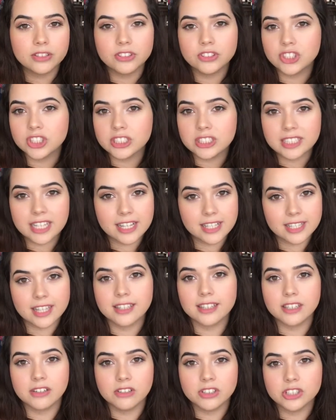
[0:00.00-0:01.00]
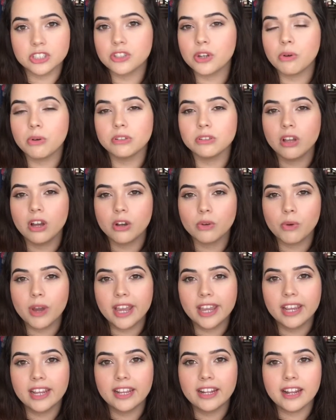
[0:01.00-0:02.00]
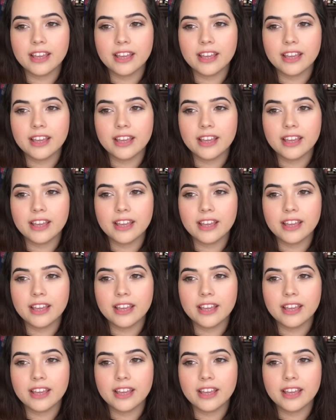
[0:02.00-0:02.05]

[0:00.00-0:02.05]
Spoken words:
just takes a little to go a long way,